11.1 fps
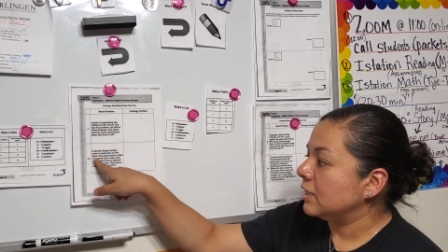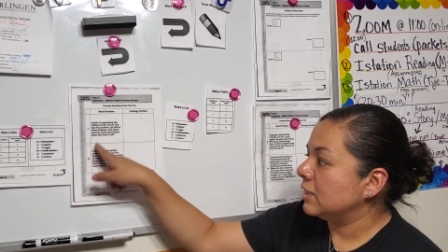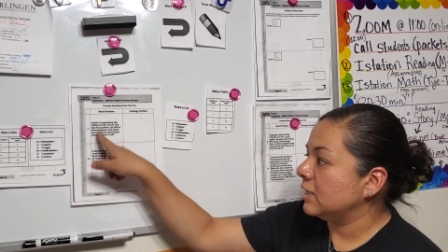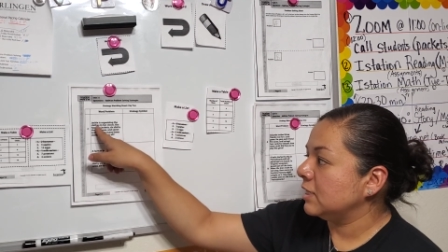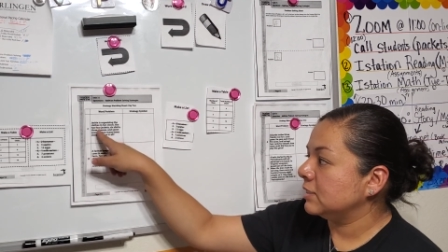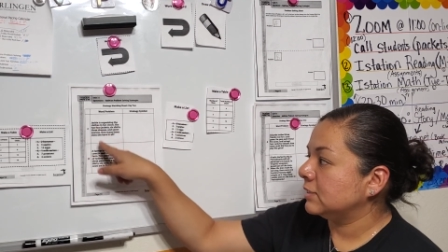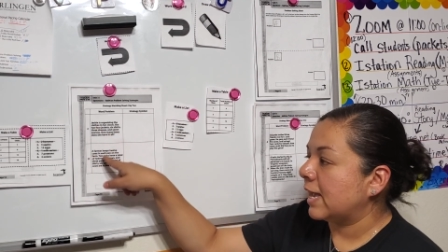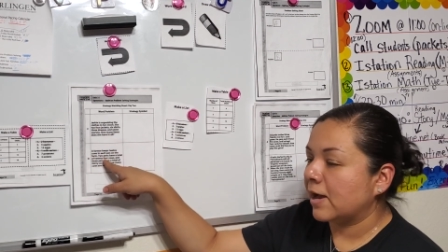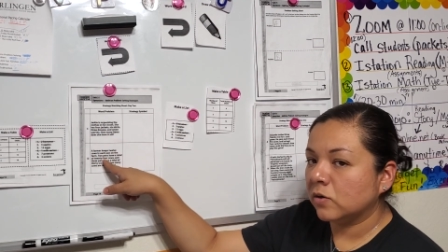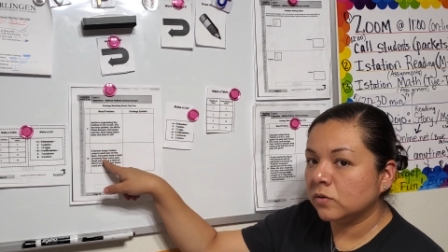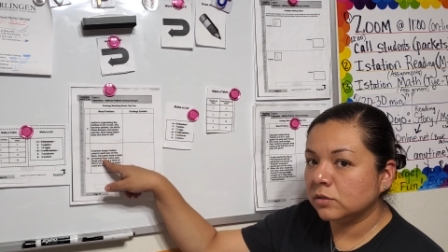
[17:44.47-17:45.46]
these
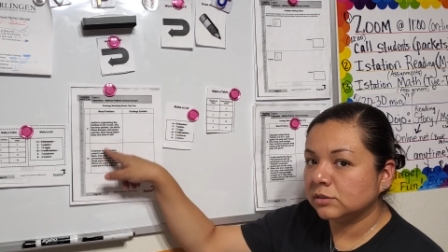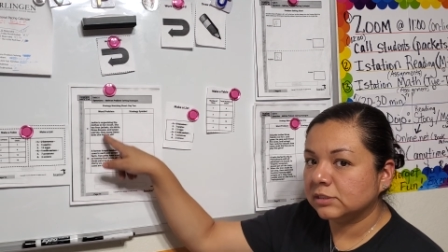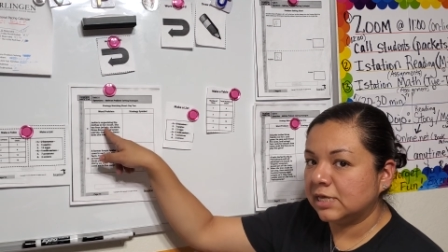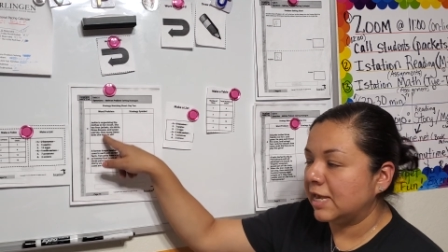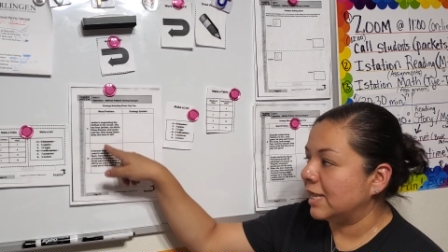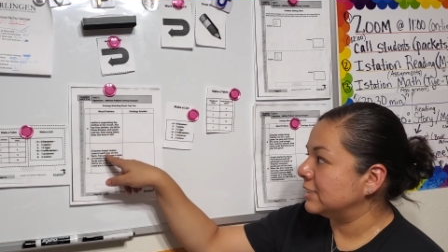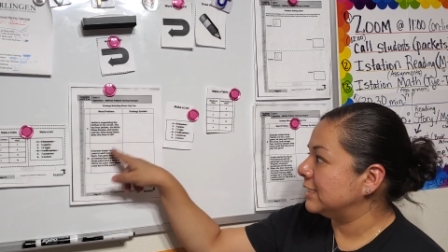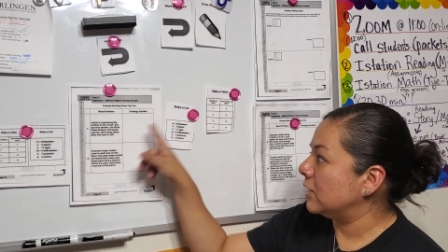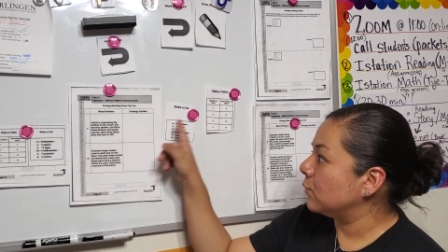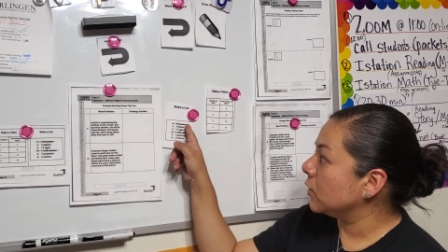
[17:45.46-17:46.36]
out, C and D.